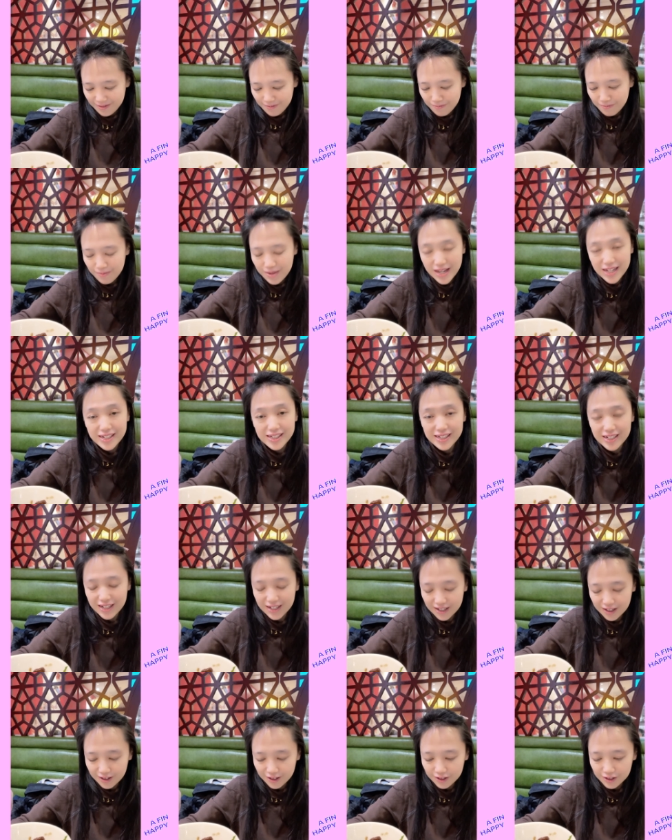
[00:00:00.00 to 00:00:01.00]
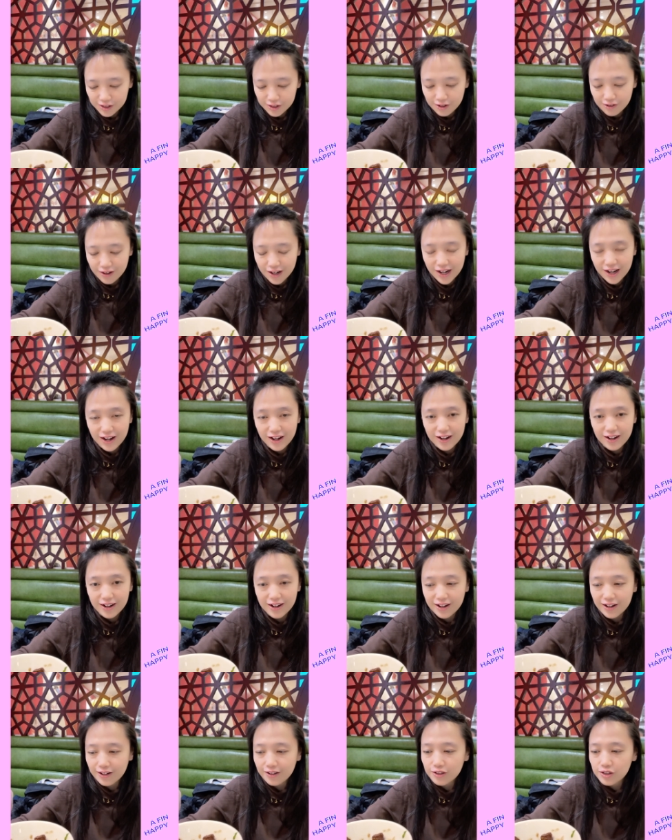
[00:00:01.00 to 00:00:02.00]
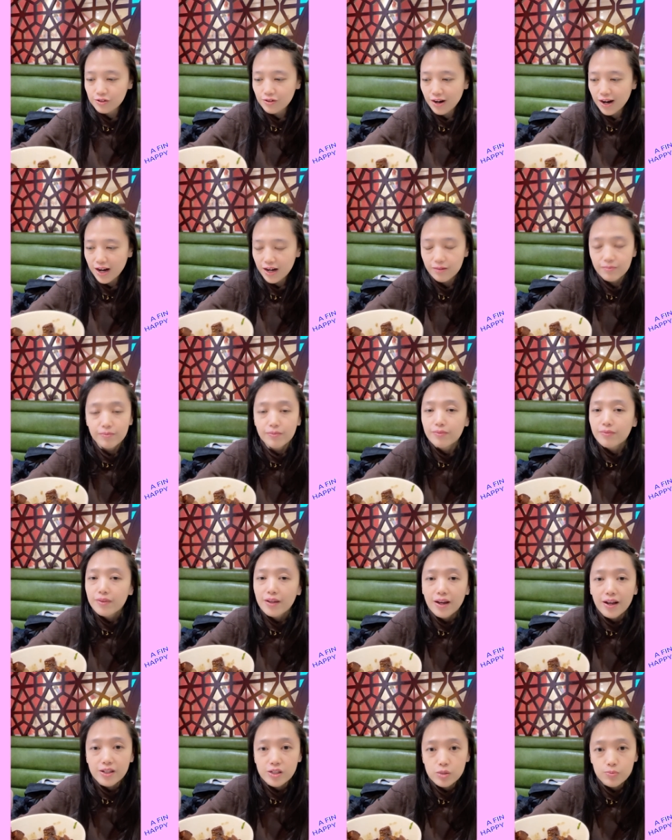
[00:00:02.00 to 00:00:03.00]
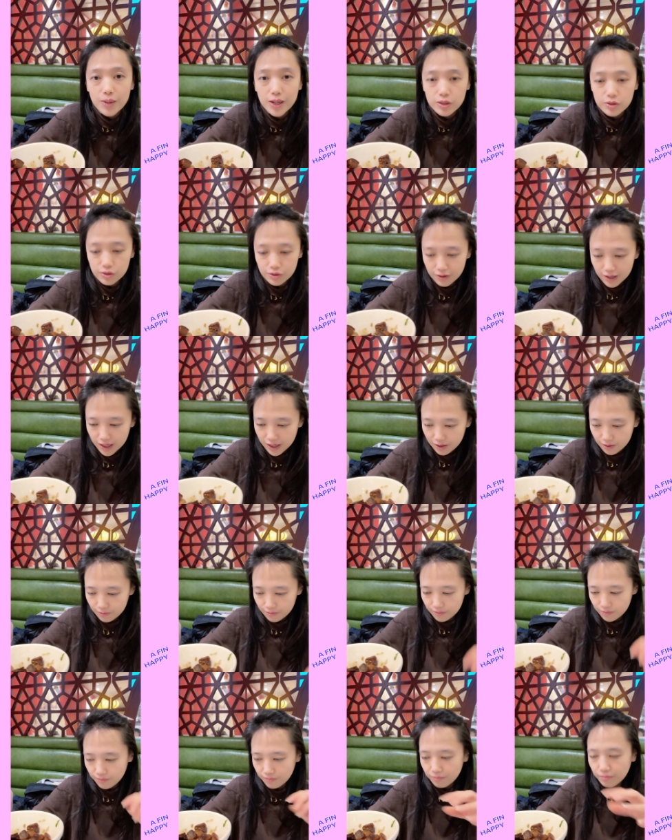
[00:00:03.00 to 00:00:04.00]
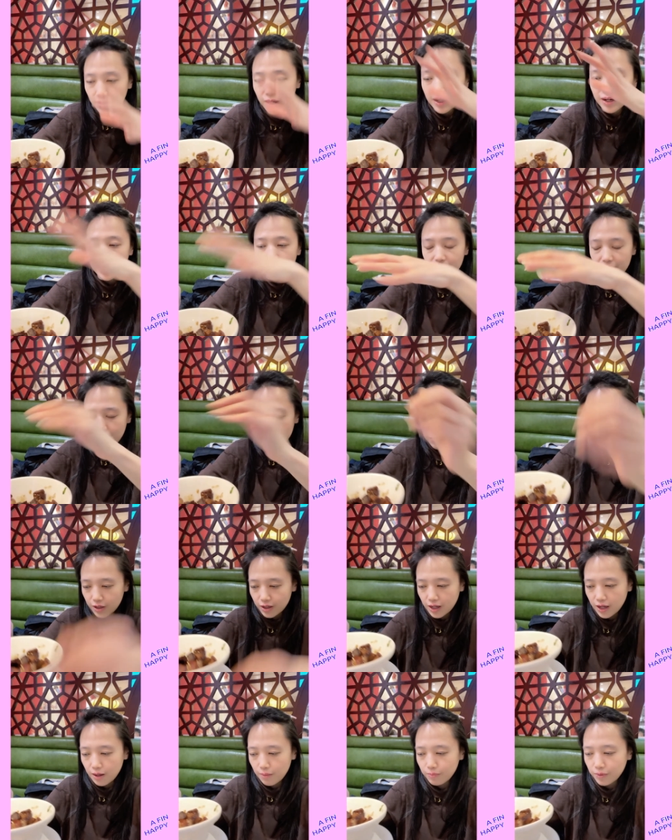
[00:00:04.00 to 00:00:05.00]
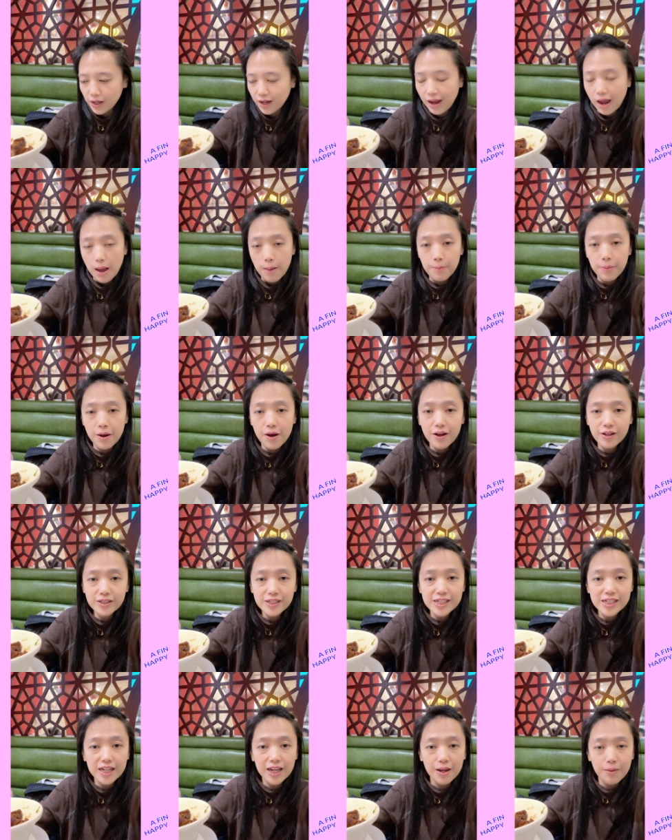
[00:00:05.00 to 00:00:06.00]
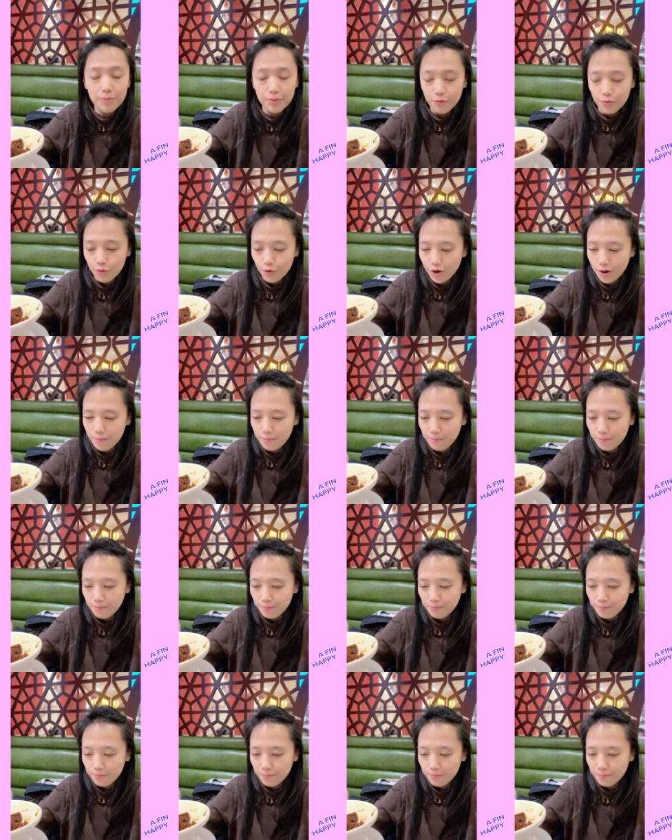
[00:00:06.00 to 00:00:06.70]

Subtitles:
Amazing, it looks great. It looks great, it smells great. But I'm gonna keep the cap on to keep it warm.